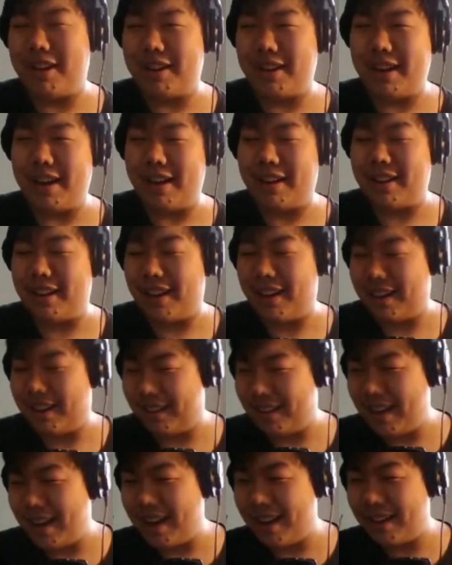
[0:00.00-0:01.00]
was the P D
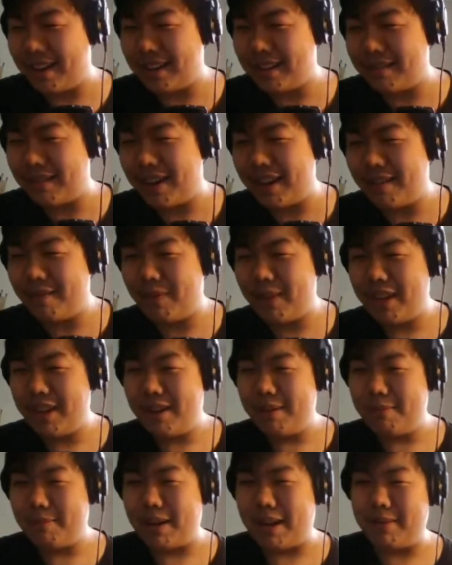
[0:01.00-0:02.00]
A thing. Yeah, that's
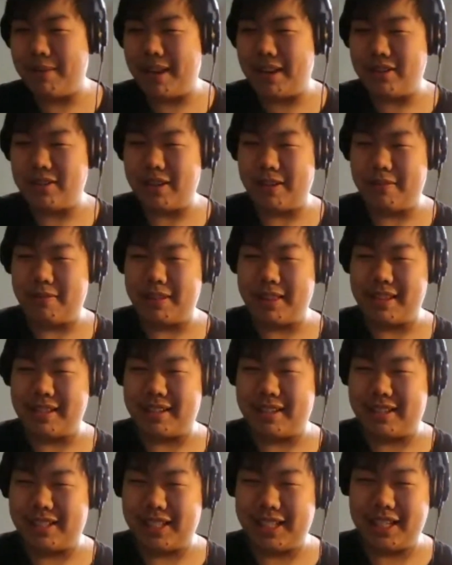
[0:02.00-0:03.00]
right. But I'm not
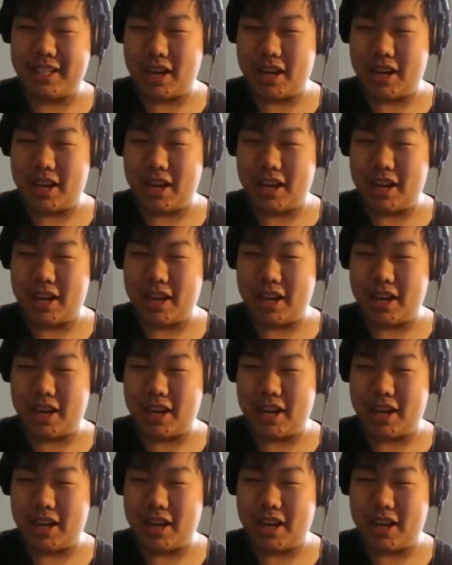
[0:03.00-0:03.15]
sure what well, the so